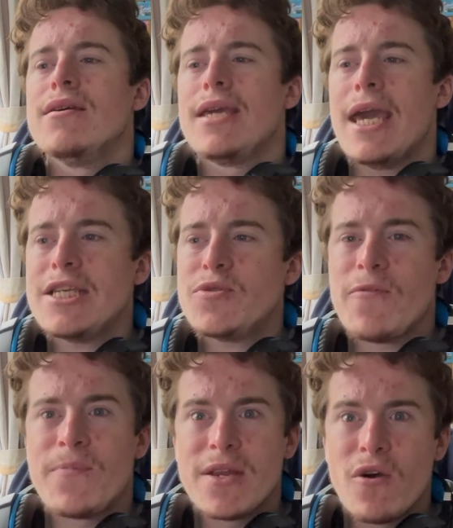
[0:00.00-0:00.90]
Yes,
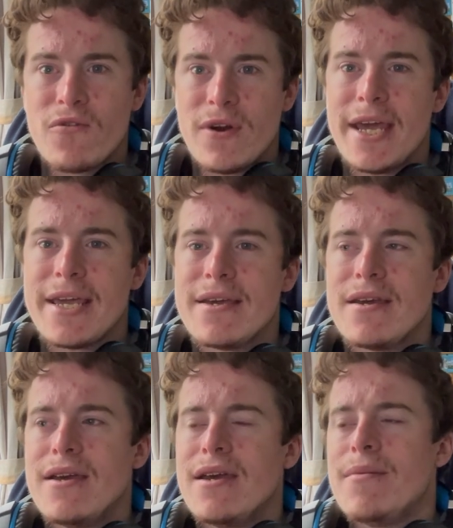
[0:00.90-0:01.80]
we've been alright,
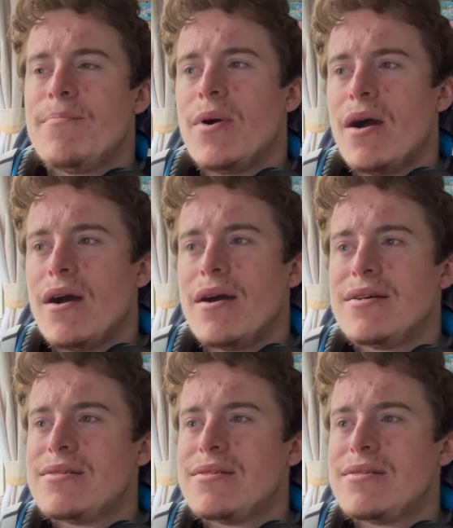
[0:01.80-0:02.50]
but